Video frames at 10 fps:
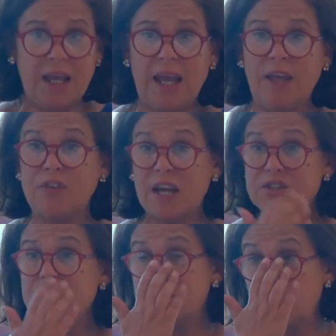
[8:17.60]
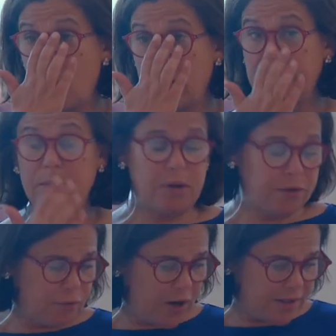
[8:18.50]
And that is why, my
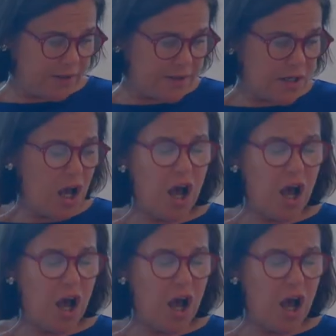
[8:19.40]
friends,